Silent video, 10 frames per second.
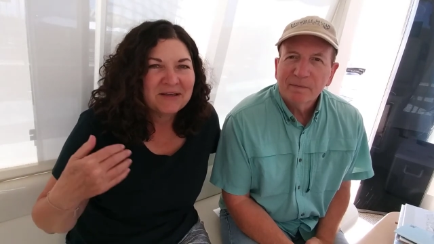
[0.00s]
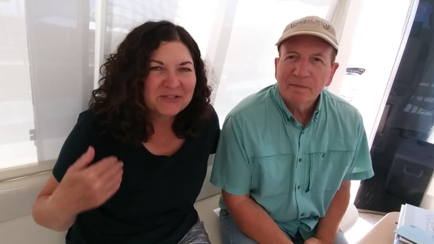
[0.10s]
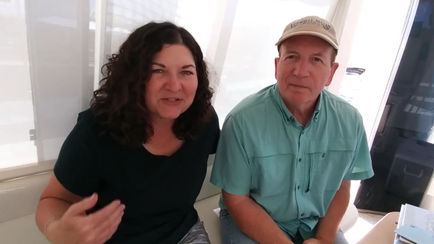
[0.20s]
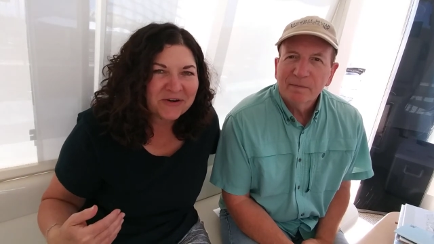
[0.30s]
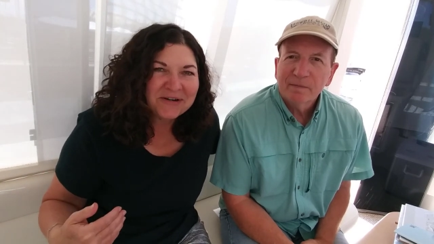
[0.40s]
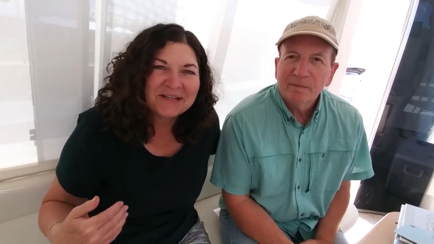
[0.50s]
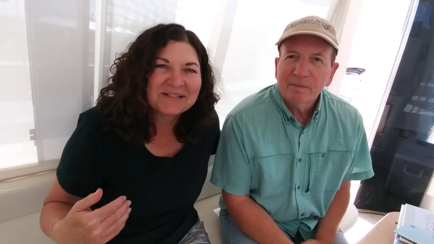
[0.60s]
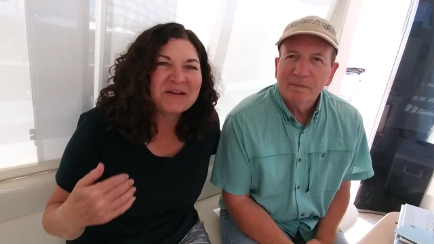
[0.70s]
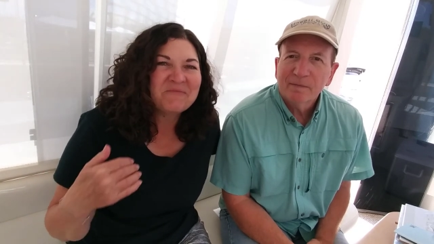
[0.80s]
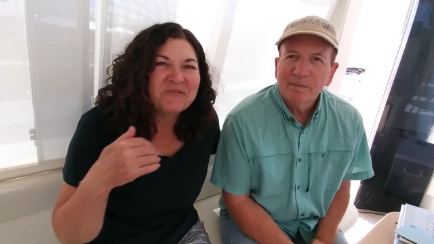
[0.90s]

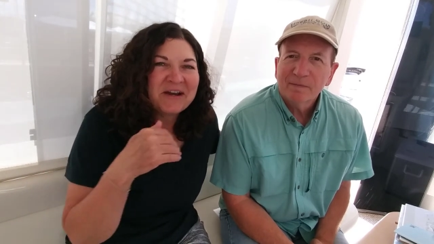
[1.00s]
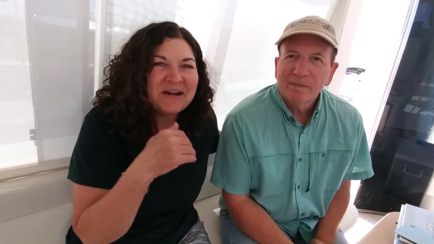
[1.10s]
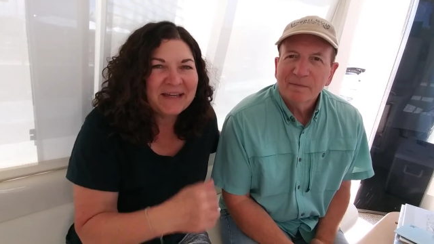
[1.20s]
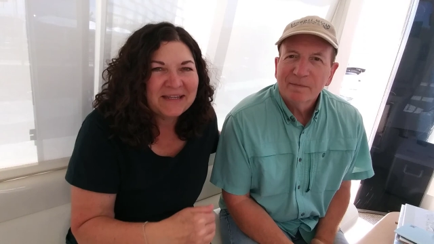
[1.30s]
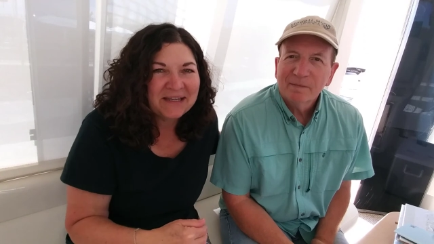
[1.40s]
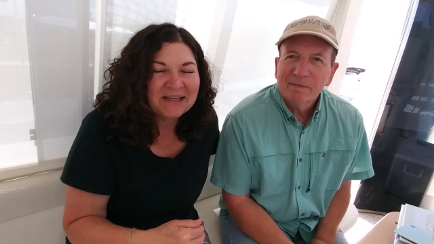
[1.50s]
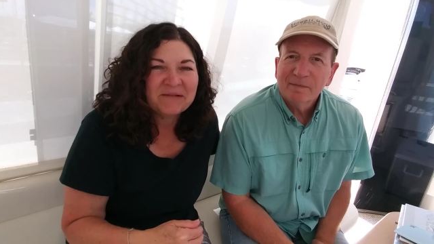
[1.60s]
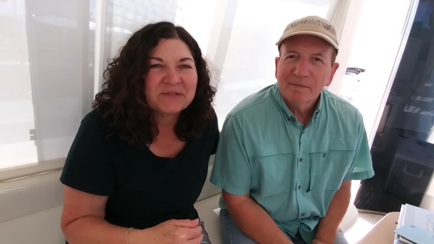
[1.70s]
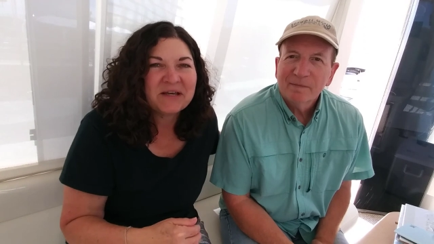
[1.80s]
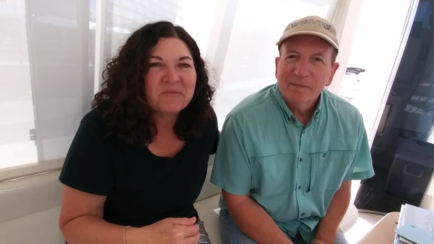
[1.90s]
Speaker 1: starting somewhere, ending
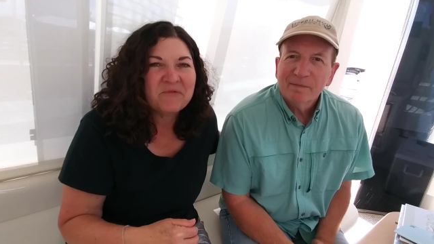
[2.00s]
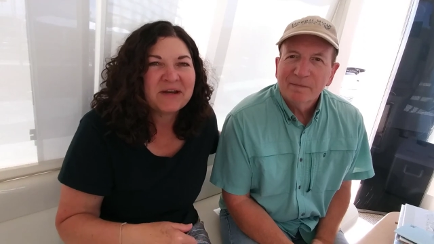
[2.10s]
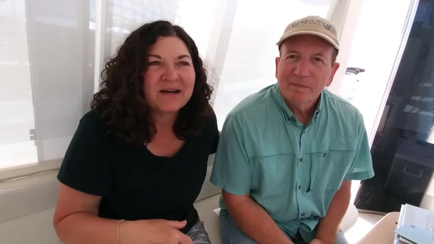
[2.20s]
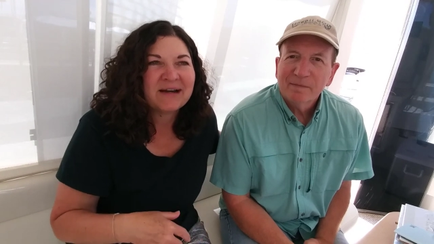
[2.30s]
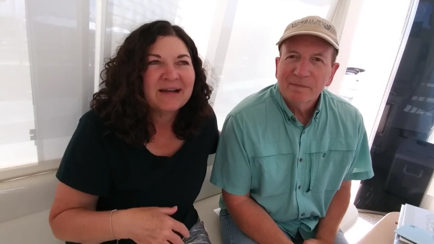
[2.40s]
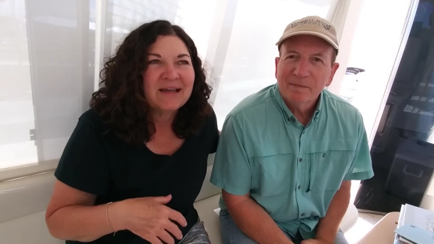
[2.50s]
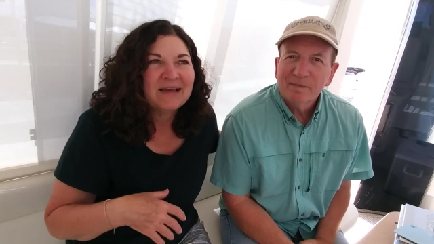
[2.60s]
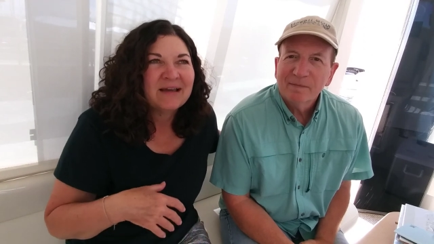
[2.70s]
up somewhere,